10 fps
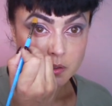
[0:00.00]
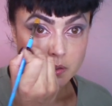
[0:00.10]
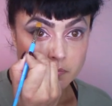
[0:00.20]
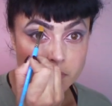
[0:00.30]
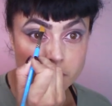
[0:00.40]

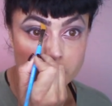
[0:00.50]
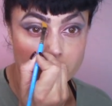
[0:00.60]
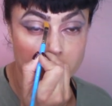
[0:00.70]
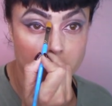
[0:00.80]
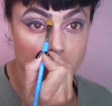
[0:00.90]
If you feel
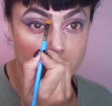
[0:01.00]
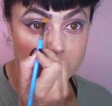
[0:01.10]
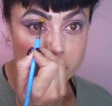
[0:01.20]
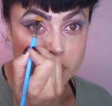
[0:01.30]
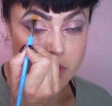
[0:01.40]
like your
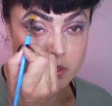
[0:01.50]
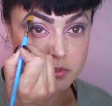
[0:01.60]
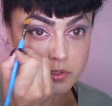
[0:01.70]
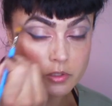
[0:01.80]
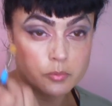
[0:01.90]
shadow
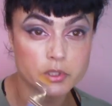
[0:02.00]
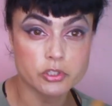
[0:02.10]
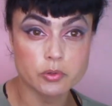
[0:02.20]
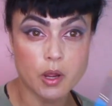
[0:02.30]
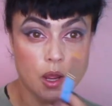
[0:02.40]
is a little bit
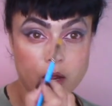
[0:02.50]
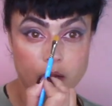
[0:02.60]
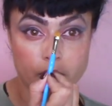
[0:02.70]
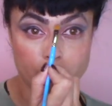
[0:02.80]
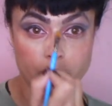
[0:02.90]
too
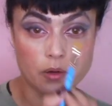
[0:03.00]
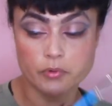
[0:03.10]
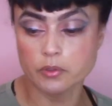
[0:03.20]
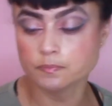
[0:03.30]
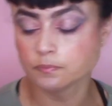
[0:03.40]
high or whatever.